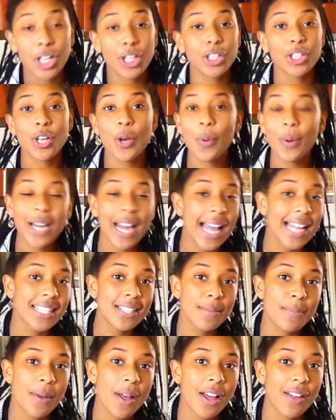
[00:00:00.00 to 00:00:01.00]
No one has
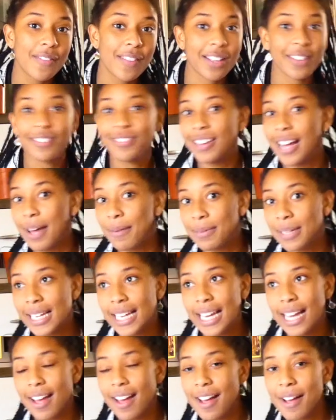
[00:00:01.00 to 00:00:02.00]
a perfect
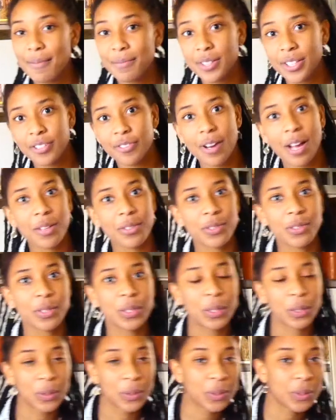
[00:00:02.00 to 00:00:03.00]
family. Throughout
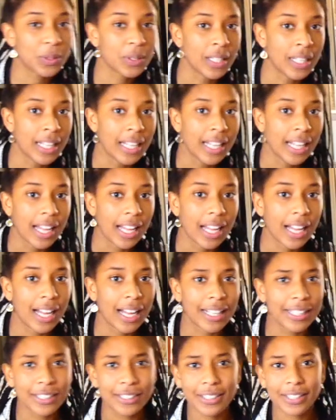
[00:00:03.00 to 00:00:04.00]
school,
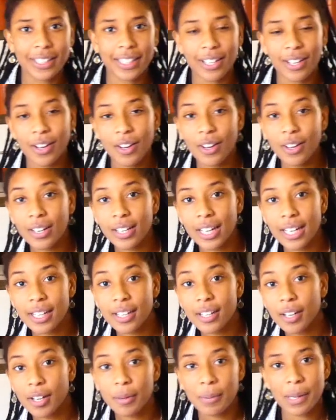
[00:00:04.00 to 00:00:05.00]
I used to think, oh,
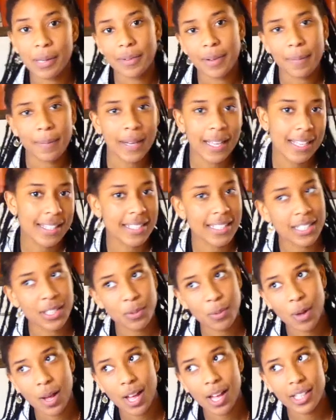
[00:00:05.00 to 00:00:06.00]
my family has these
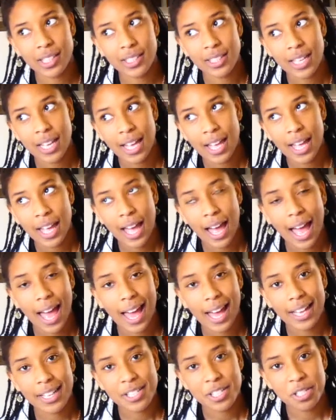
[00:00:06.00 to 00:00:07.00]
quirks,
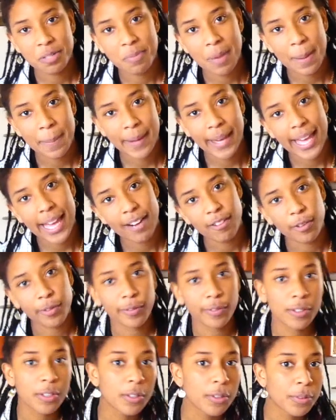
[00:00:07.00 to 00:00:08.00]
and you'd maybe hear a
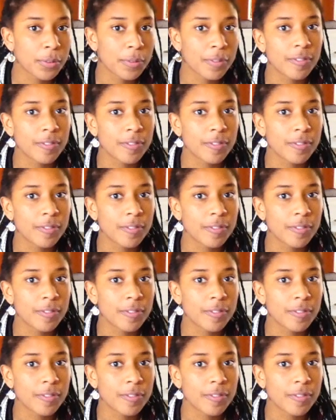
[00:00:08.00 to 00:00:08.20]
few